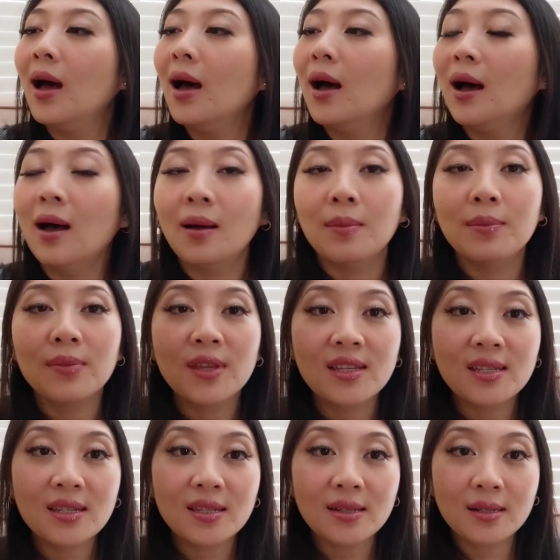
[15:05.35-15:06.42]
Uh,
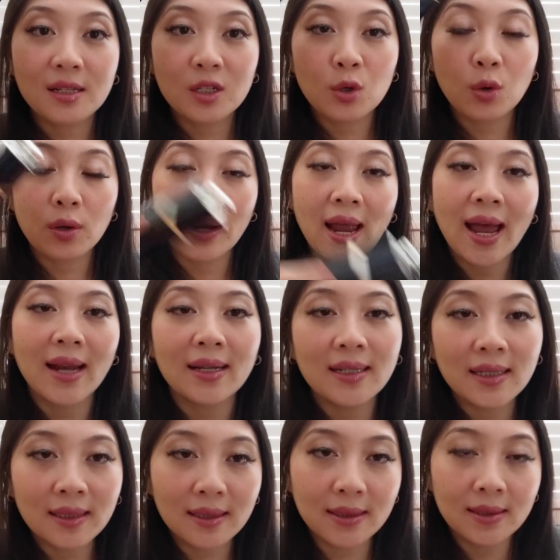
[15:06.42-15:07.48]
this is Dior
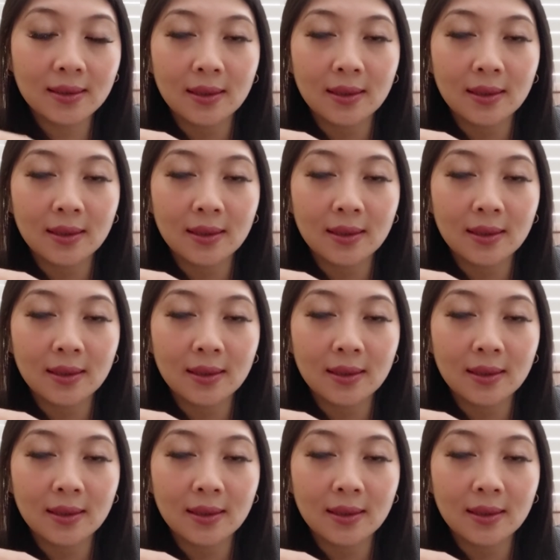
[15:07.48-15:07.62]
Addict.